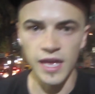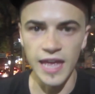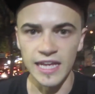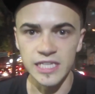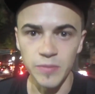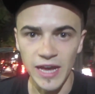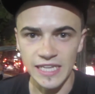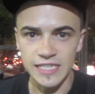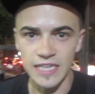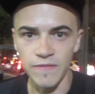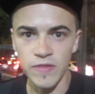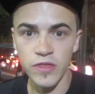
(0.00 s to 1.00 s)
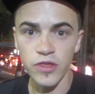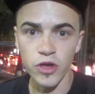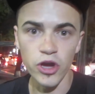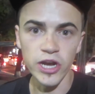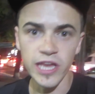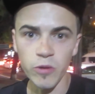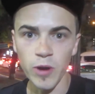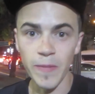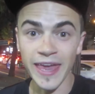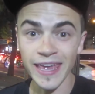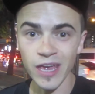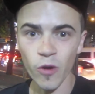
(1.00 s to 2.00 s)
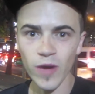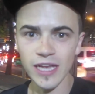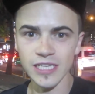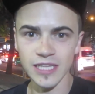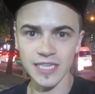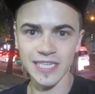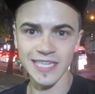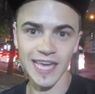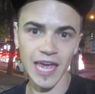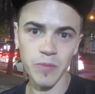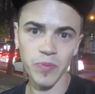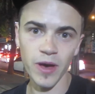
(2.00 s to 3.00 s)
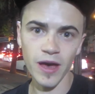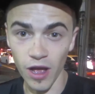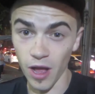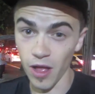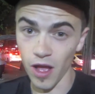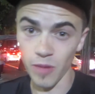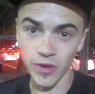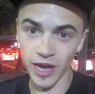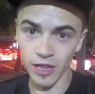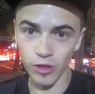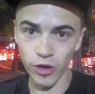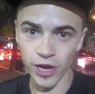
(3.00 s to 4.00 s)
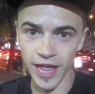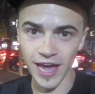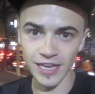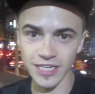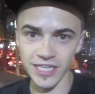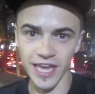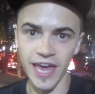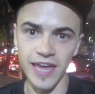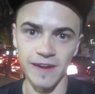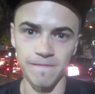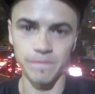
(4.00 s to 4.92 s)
It's about 7:30. We're making our way to the skate park. I'm gonna learn how to skate.